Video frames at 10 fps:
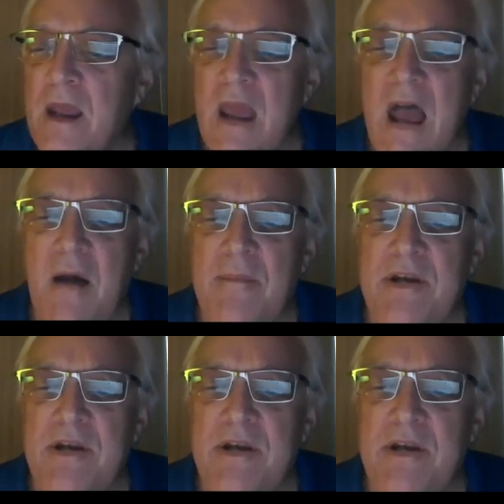How
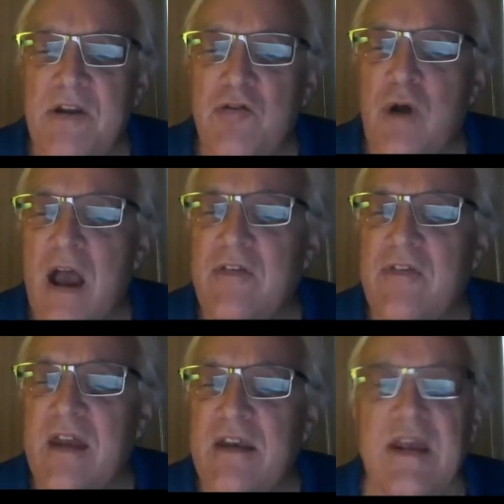many tracks
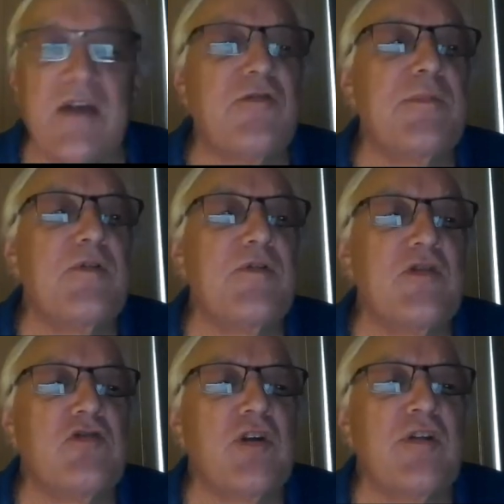had guest
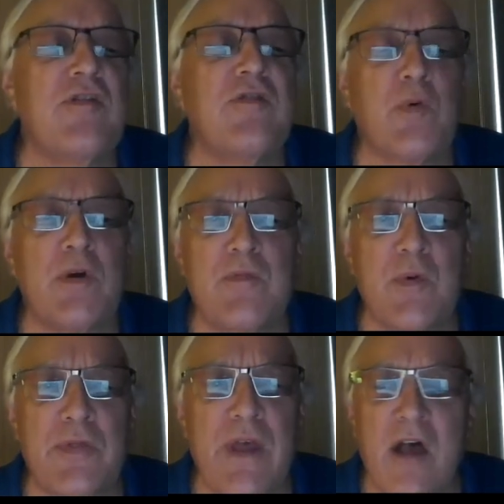musicians?
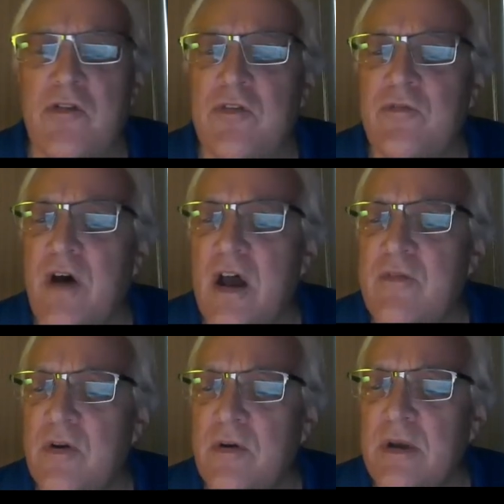
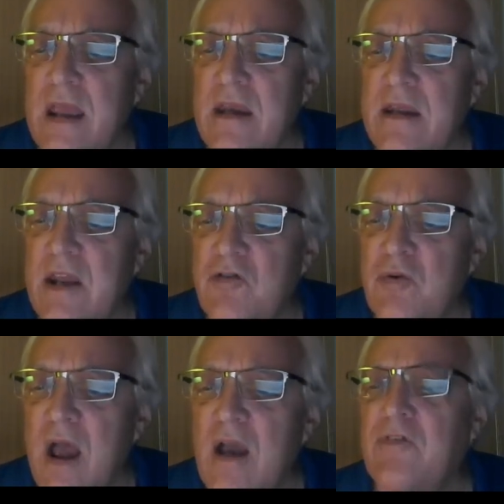44,588
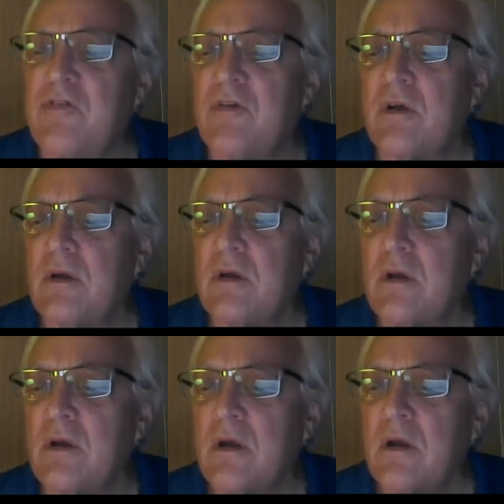tracks.
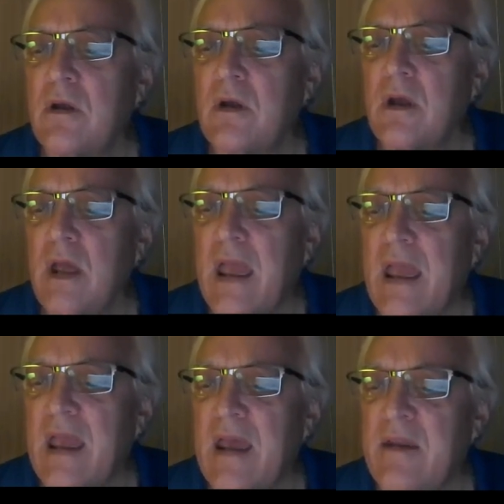
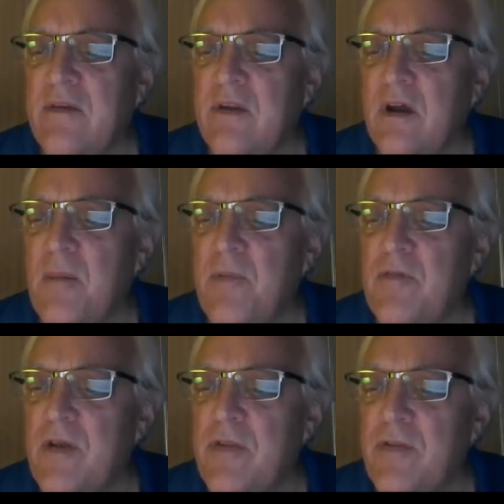And a couple of
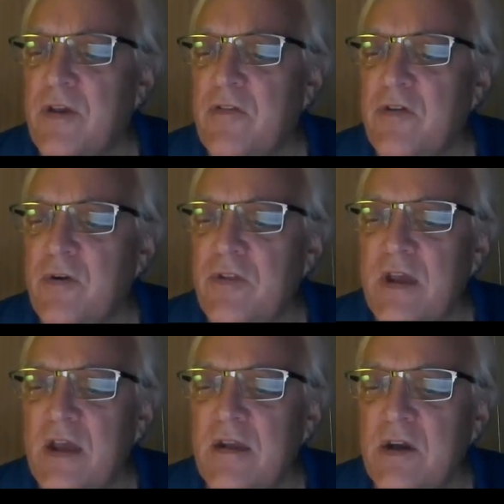other things here at
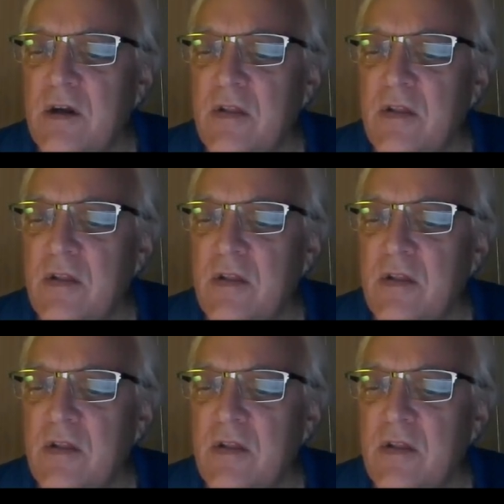the end here.